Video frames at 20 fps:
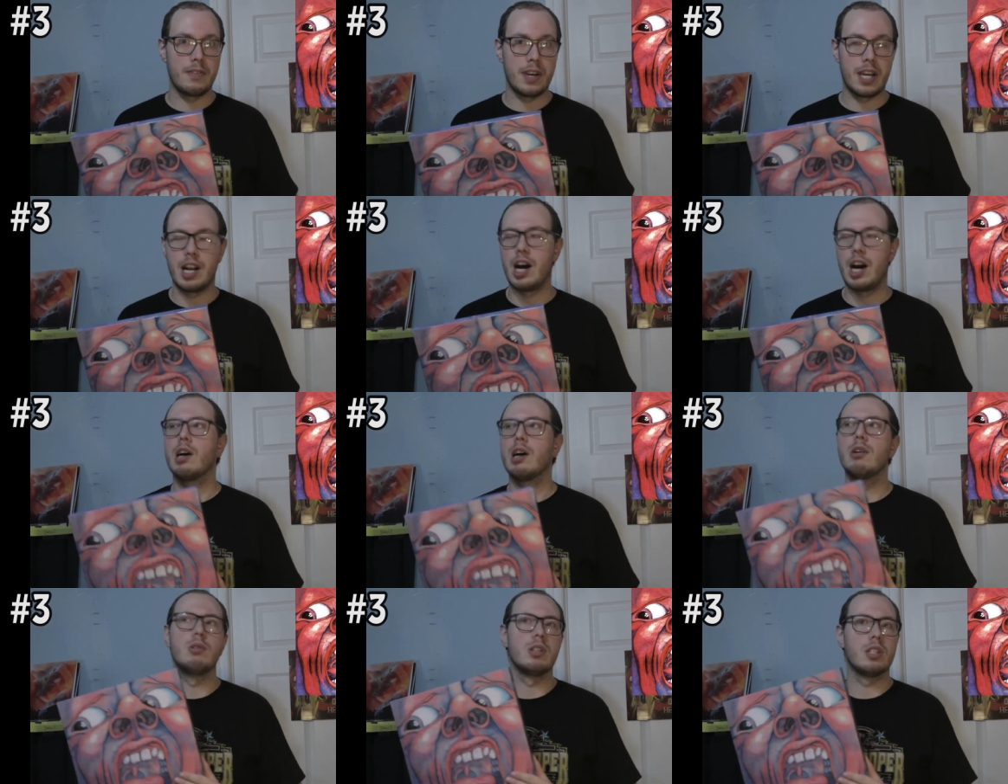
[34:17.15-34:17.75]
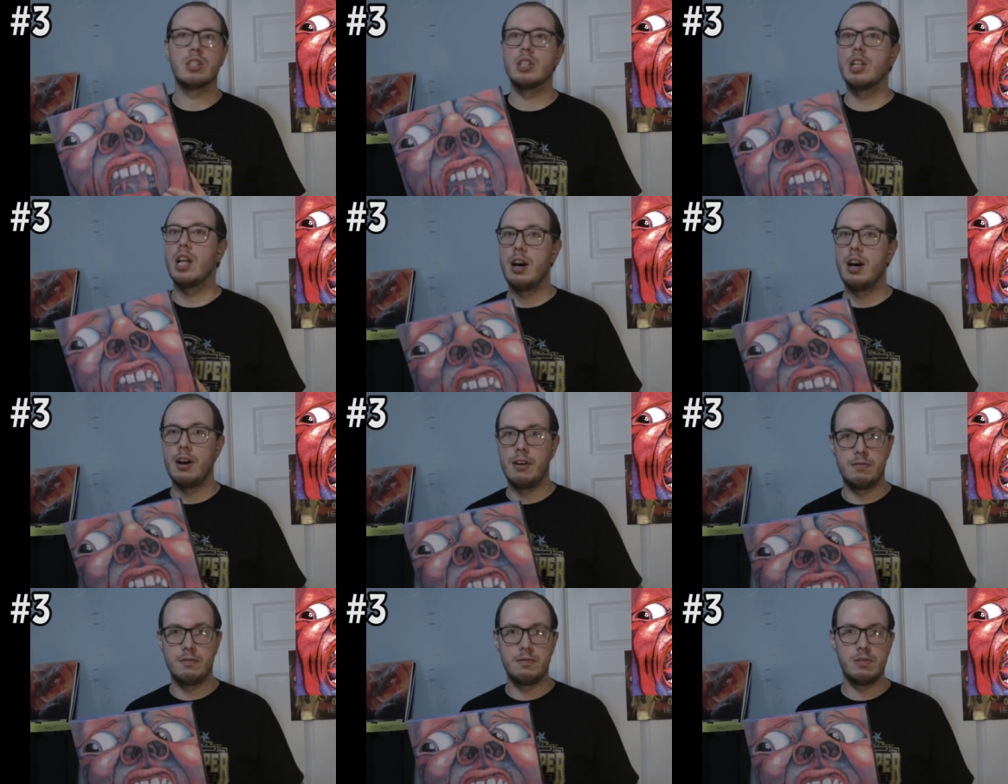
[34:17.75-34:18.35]
And I always
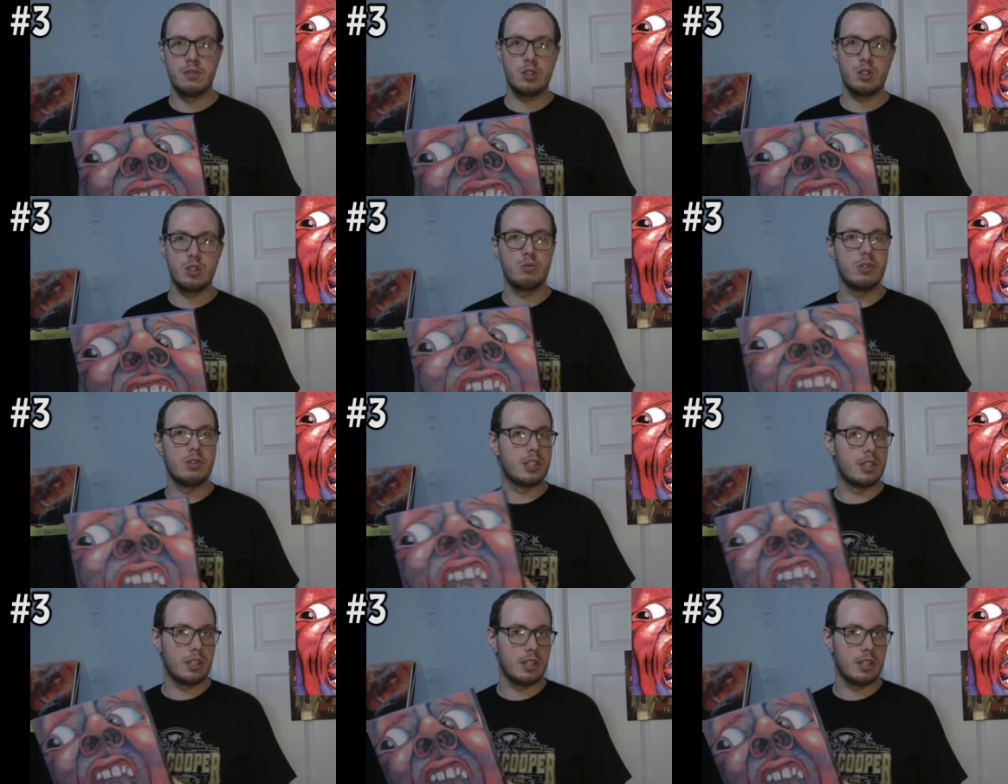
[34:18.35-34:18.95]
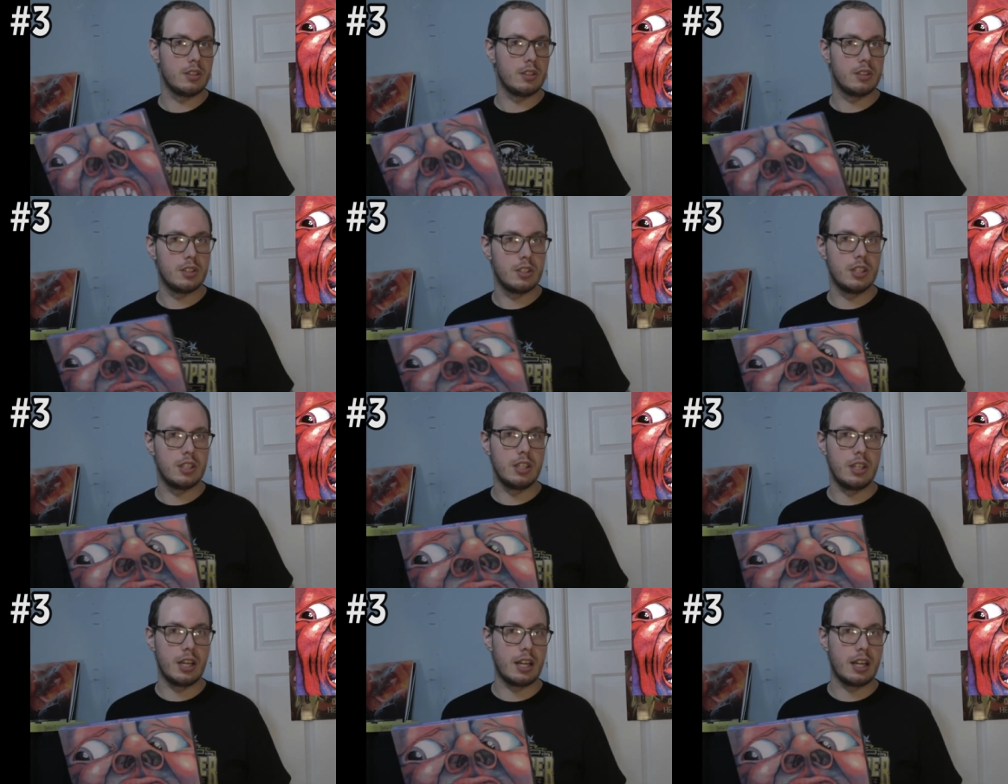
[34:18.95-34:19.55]
love switching to
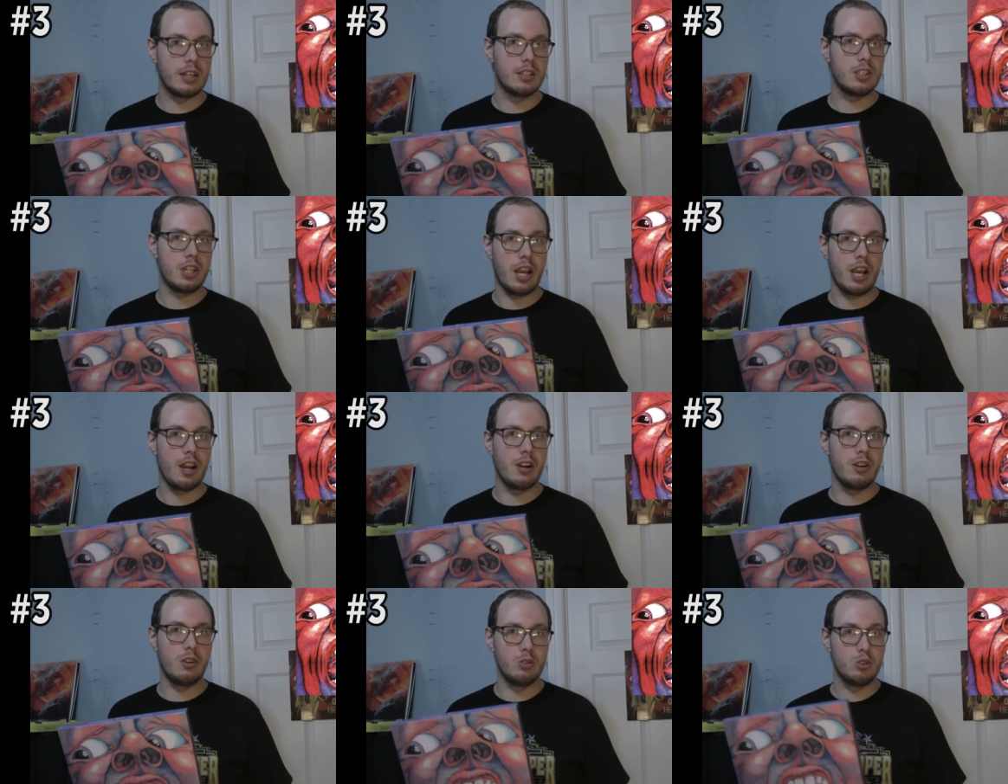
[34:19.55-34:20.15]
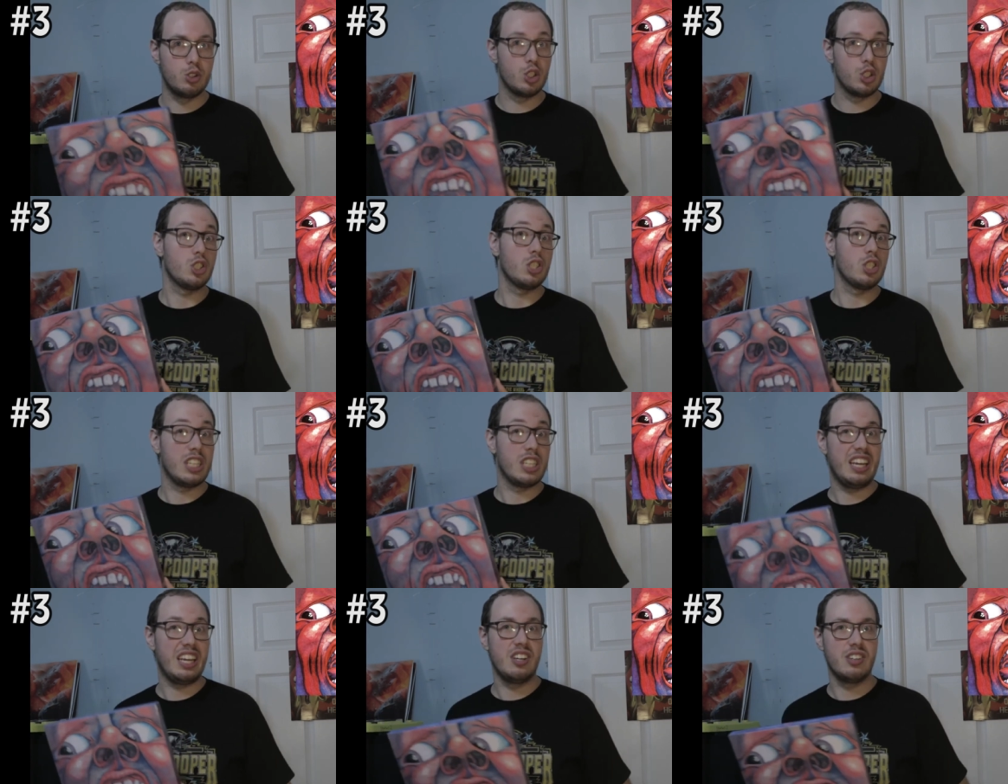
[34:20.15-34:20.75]
that channel just
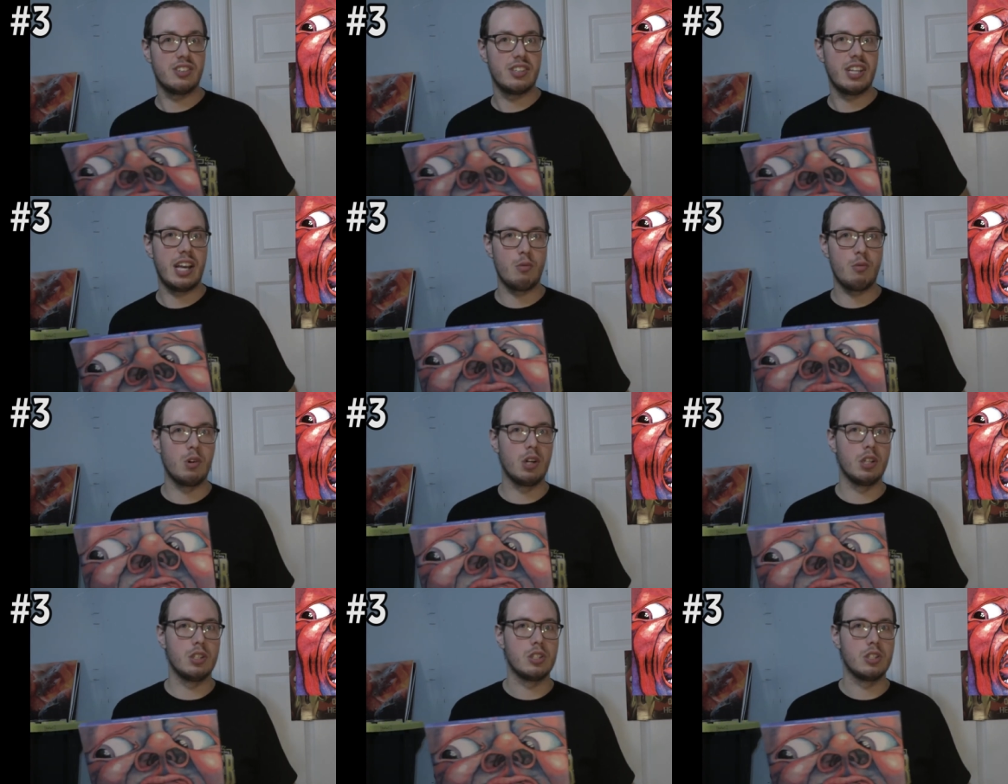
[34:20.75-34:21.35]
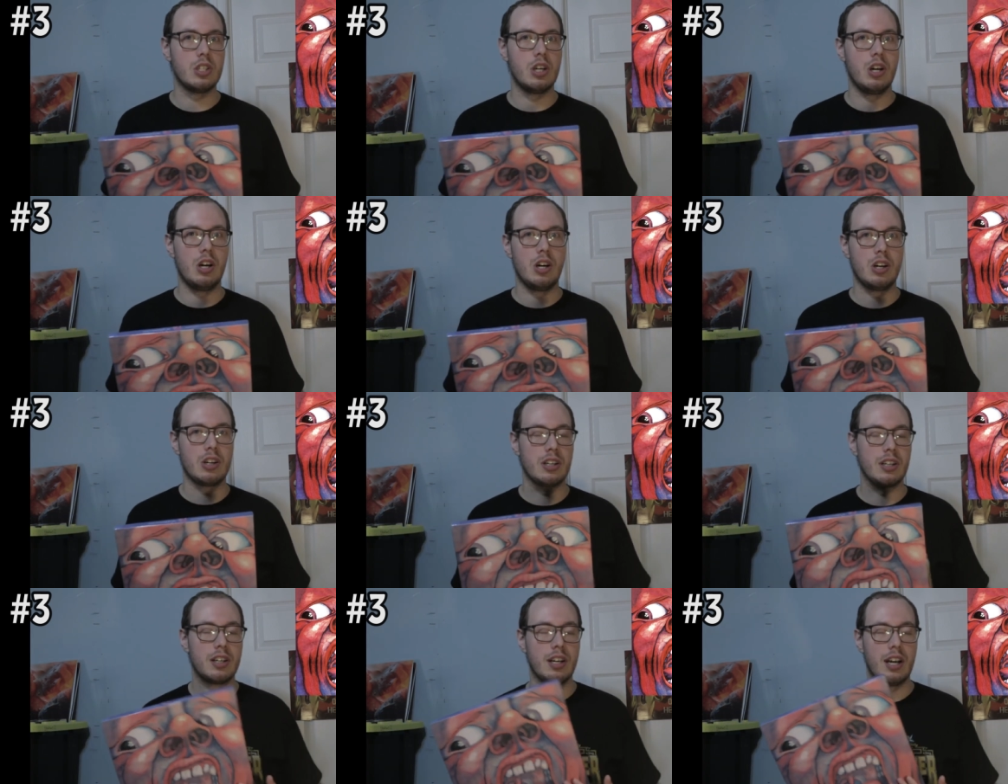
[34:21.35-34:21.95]
to hear that one song.